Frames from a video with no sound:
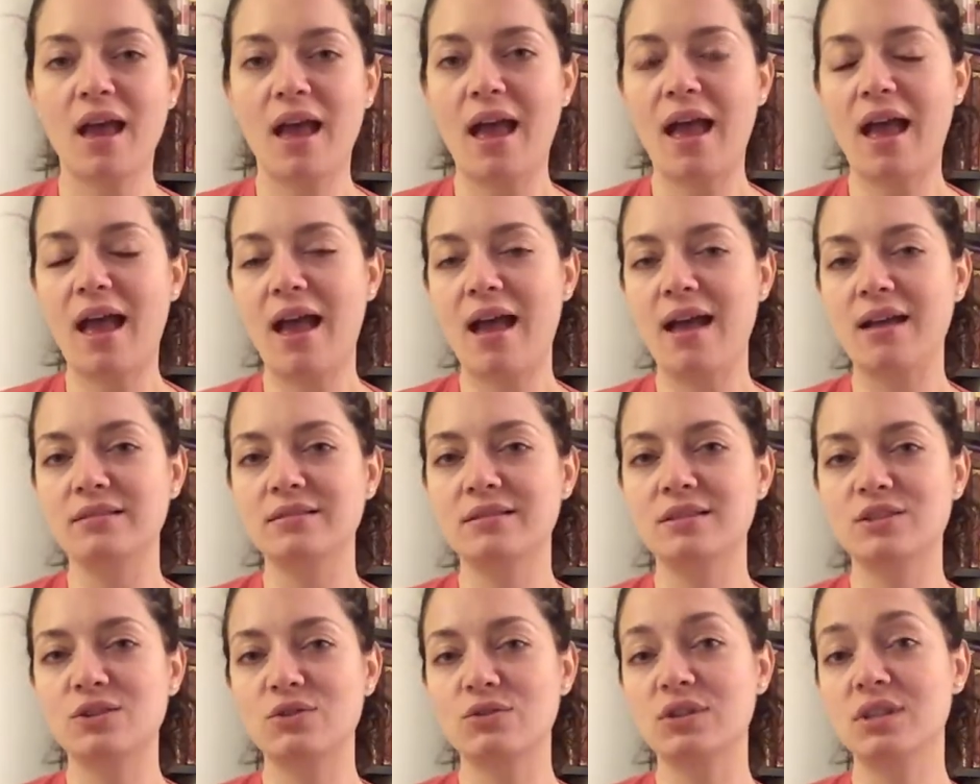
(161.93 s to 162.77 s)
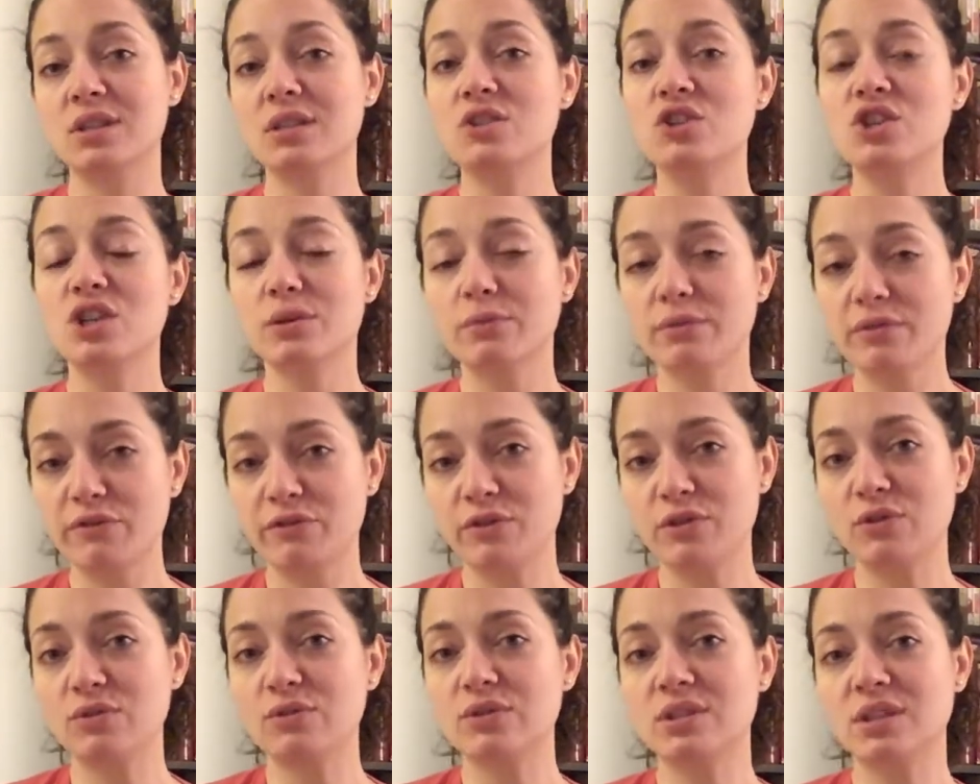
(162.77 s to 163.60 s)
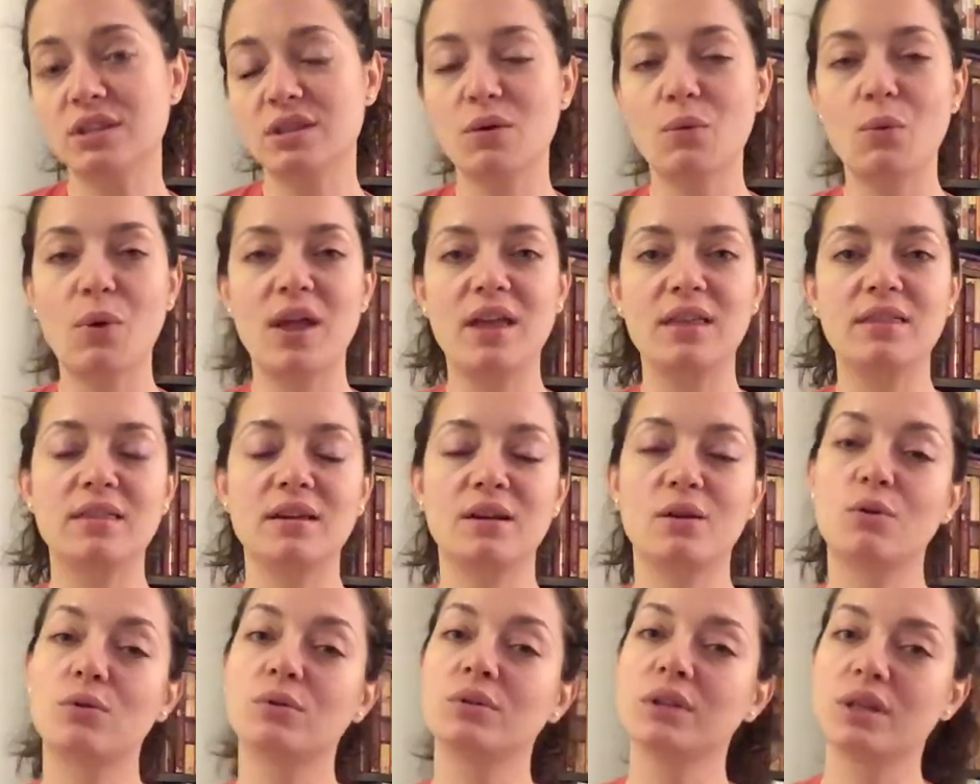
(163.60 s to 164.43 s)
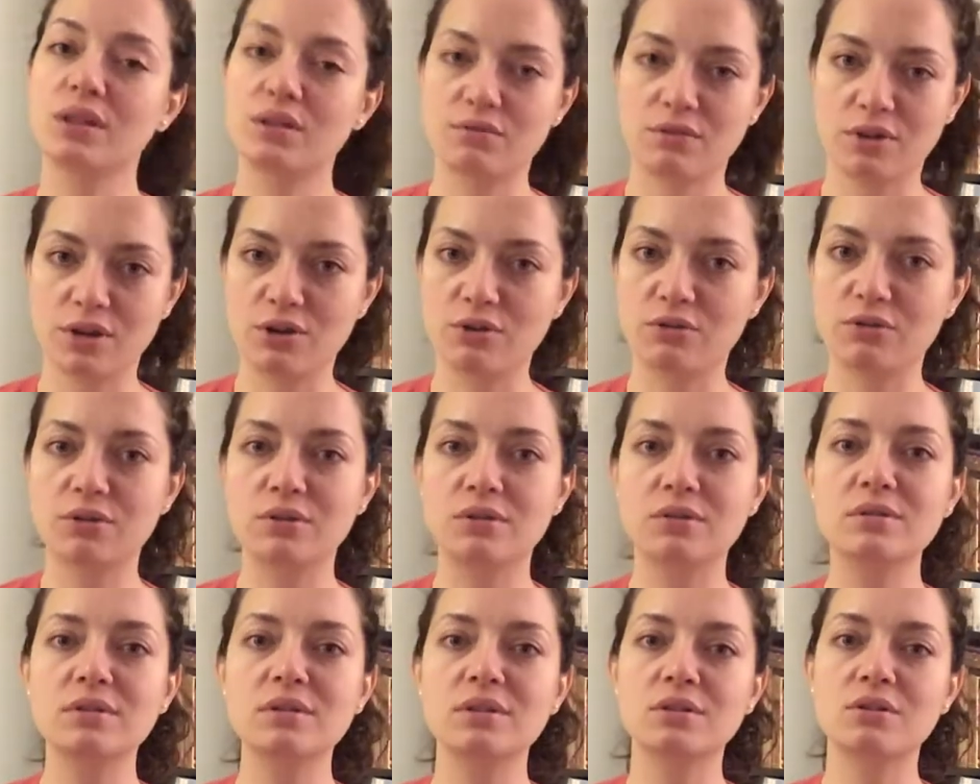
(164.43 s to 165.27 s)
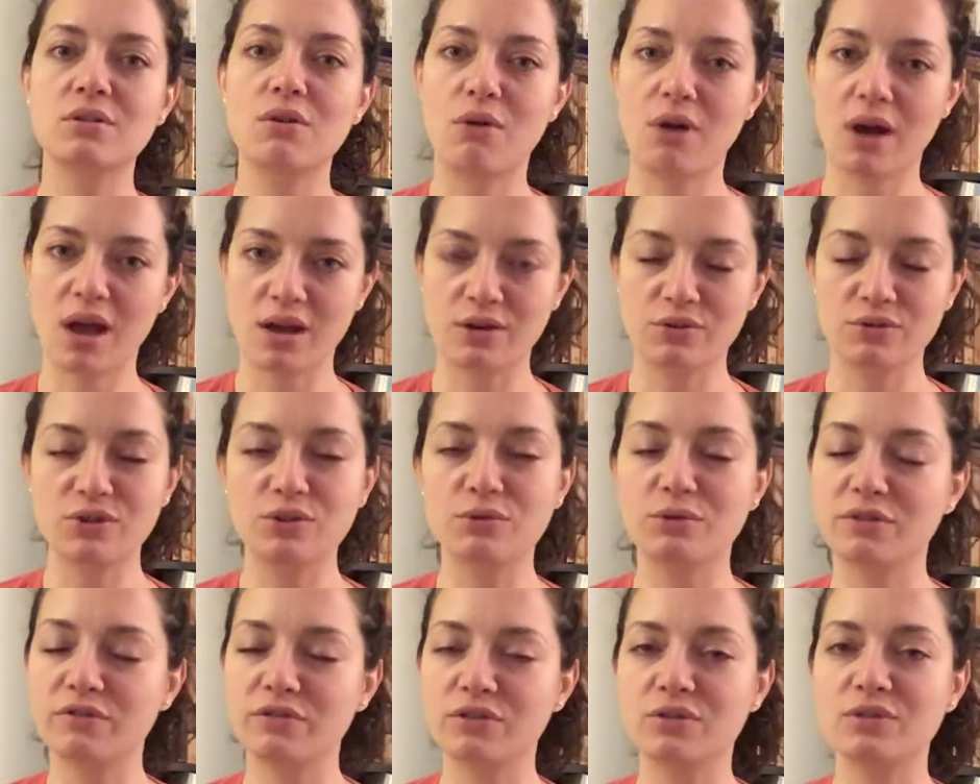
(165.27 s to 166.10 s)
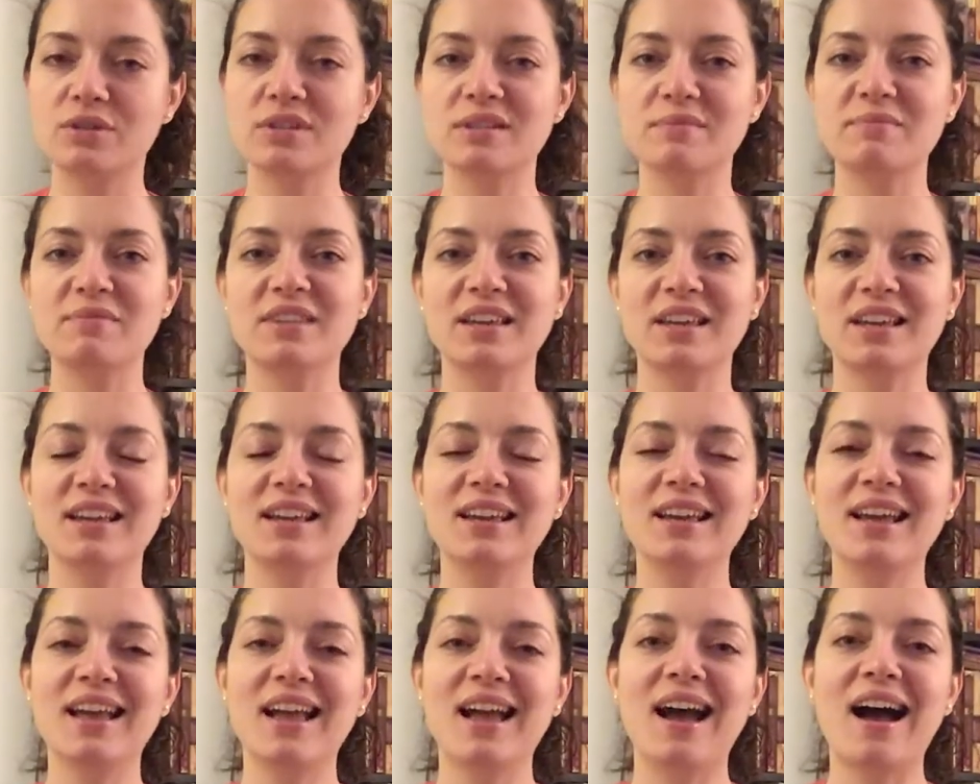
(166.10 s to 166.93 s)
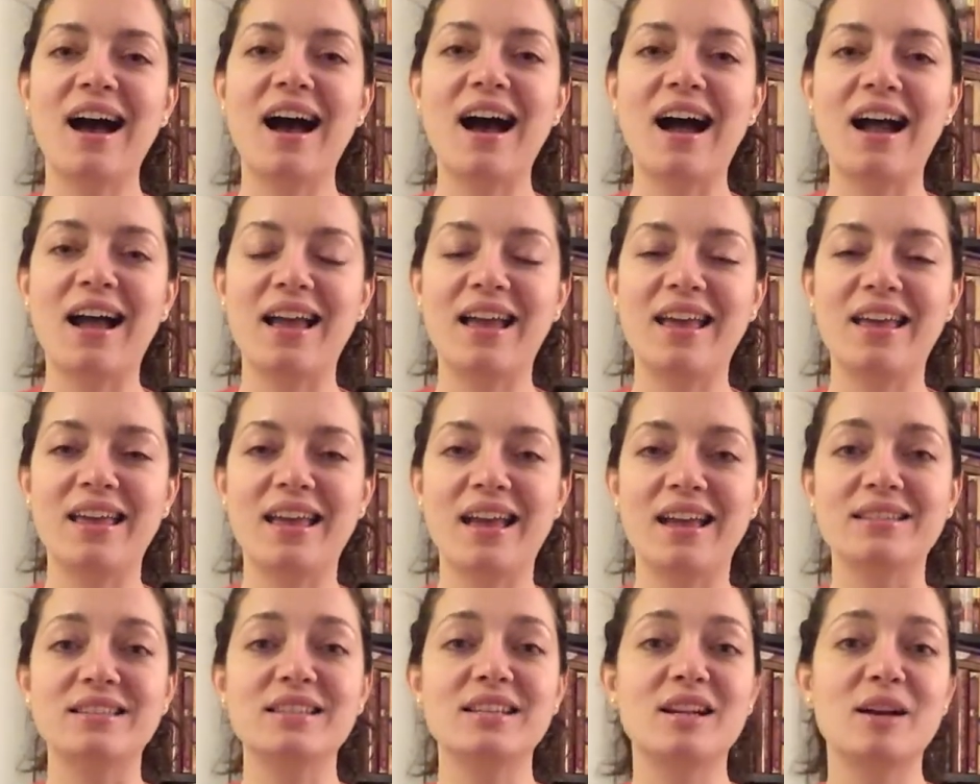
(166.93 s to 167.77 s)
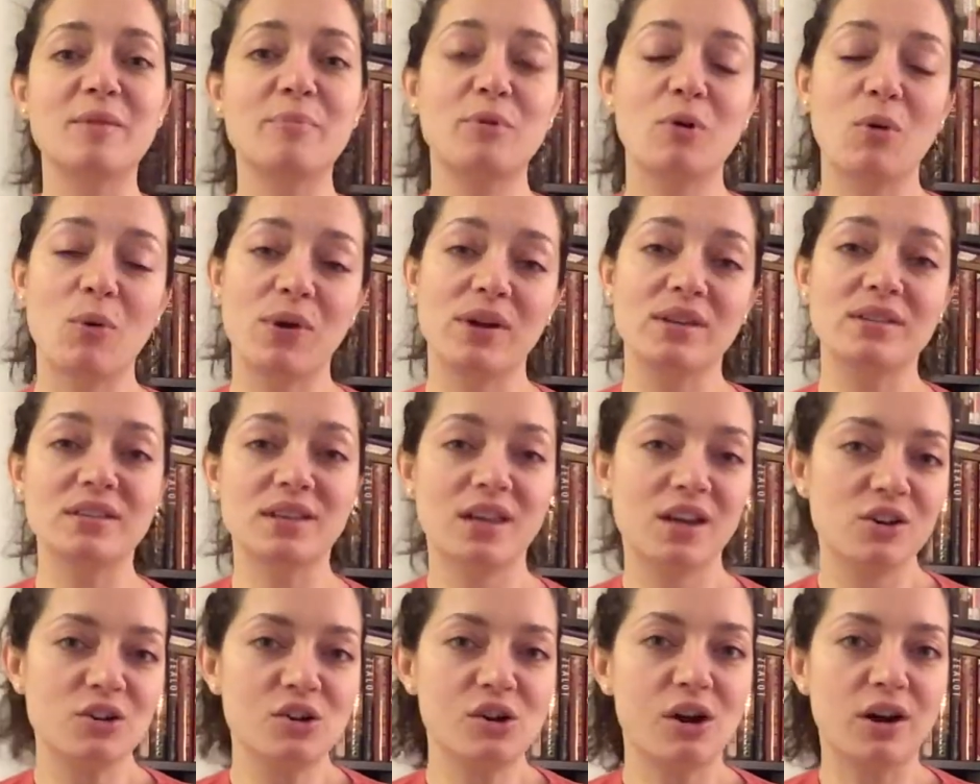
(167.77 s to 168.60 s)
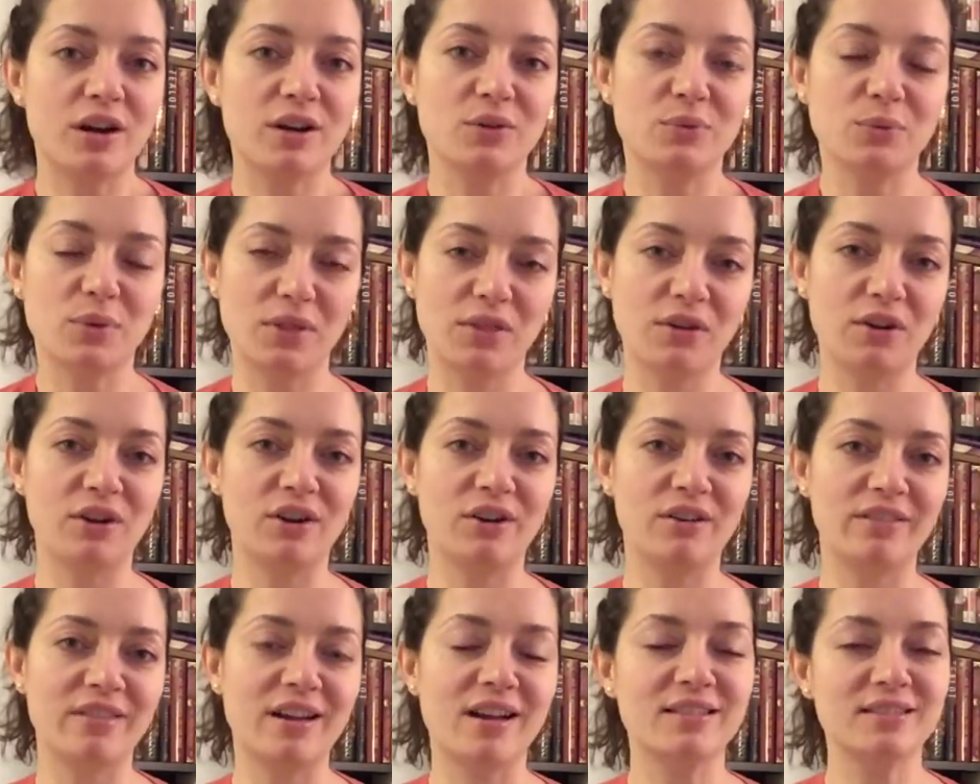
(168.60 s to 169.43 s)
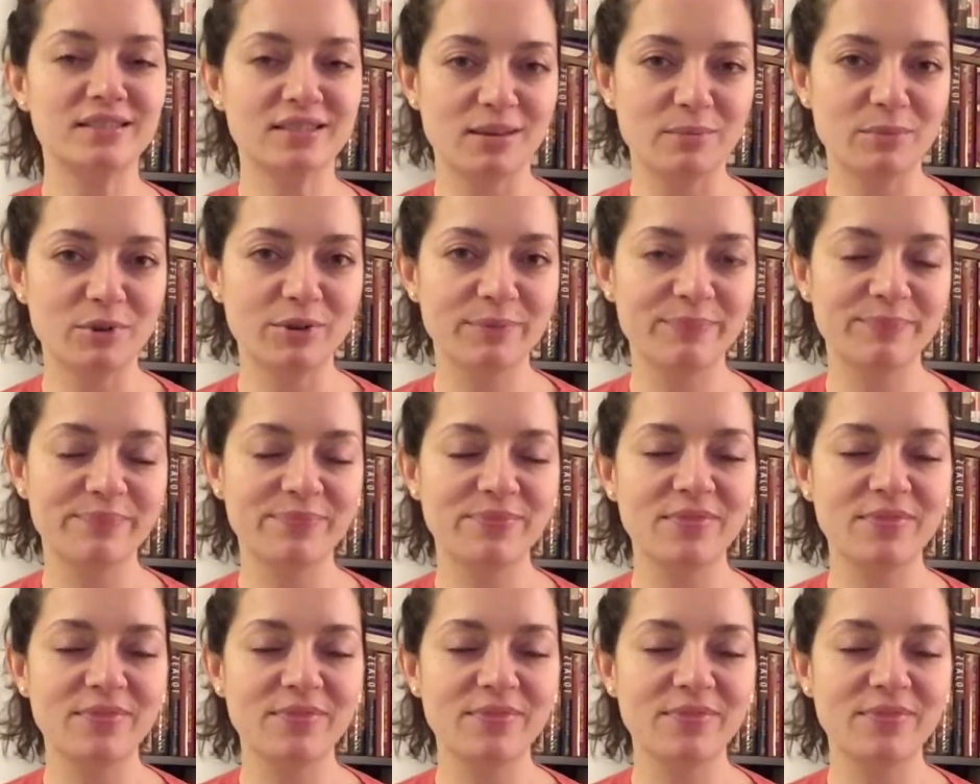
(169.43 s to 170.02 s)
And so, since she refused in the way that only 3-year-olds know how to refuse something, I ended up going to kindergarten with her that summer.